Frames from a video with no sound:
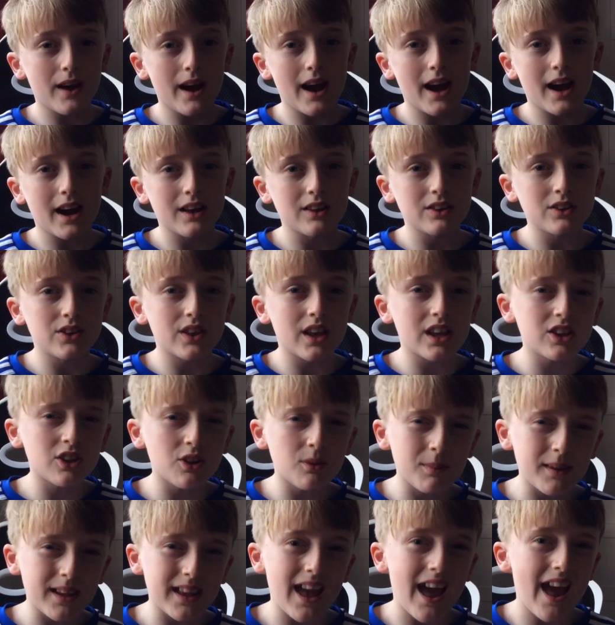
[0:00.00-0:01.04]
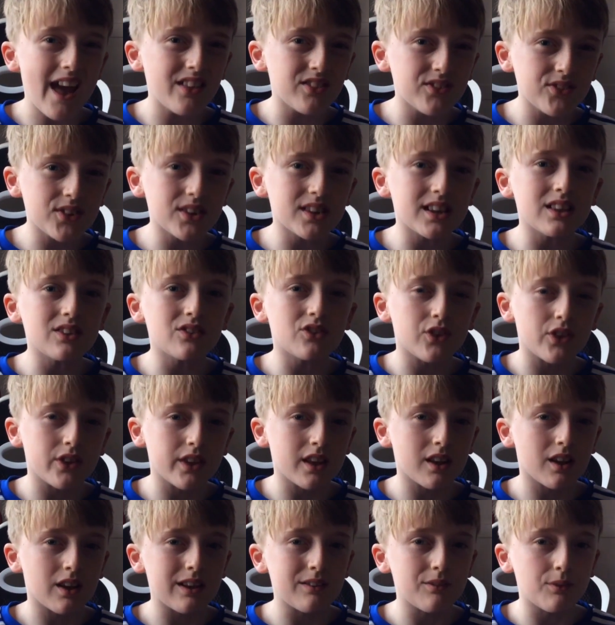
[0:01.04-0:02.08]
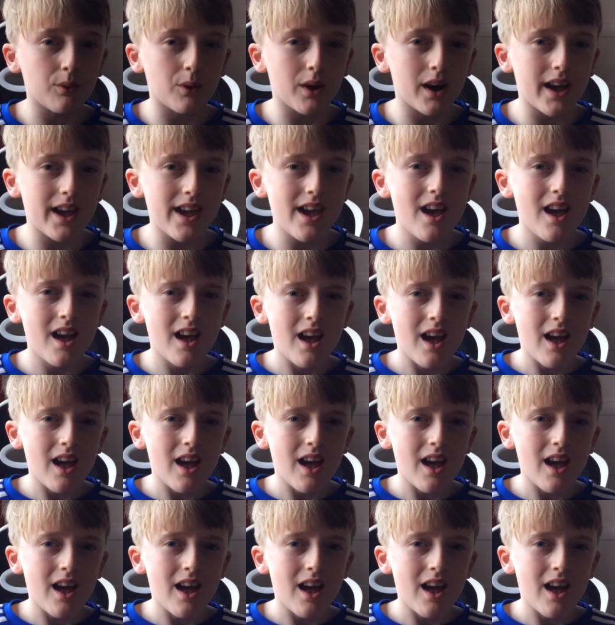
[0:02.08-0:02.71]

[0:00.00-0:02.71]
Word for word: and then you'll be entered into the giveaway,